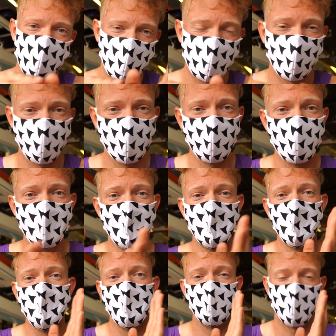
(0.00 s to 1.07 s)
into
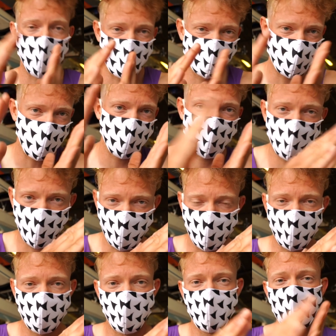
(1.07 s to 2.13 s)
bad timing on the
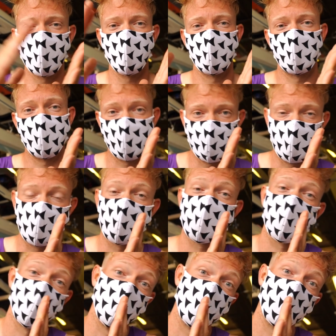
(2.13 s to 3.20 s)
front, and then it leads
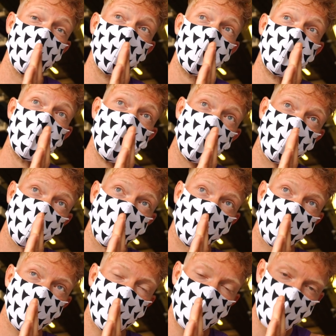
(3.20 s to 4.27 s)
to
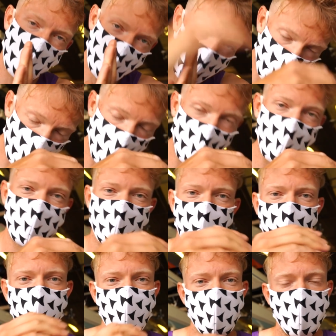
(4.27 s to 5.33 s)
more weight
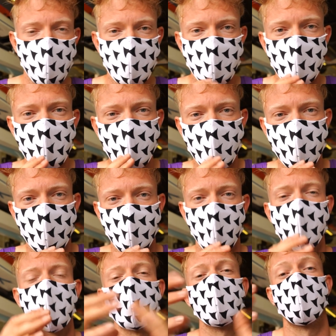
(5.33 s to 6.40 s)
dipping down into the
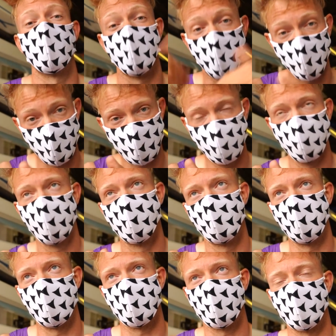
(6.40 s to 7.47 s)
front end, more work
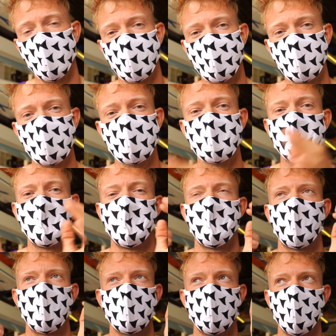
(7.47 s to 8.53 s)
being created,
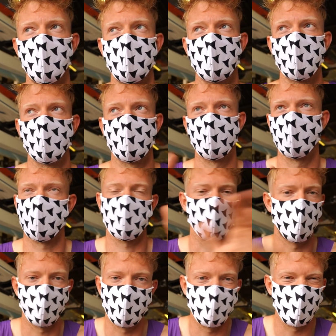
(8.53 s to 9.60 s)
and then just
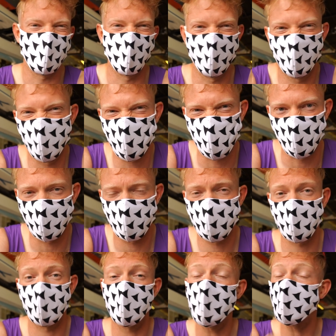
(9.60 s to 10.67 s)
not being efficient.
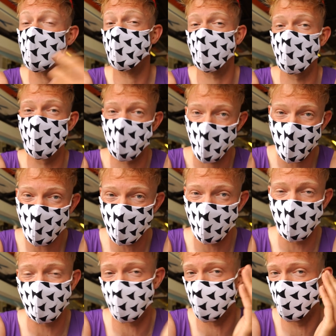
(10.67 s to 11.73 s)
So I might be able to
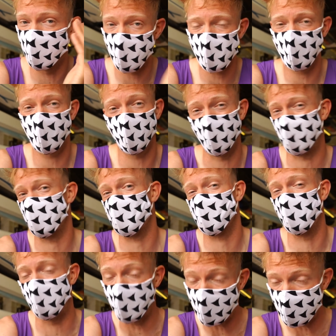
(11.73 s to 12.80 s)
generate very quick
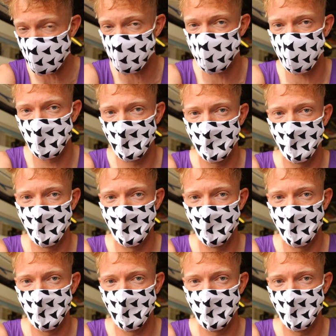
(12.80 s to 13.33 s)
speeds,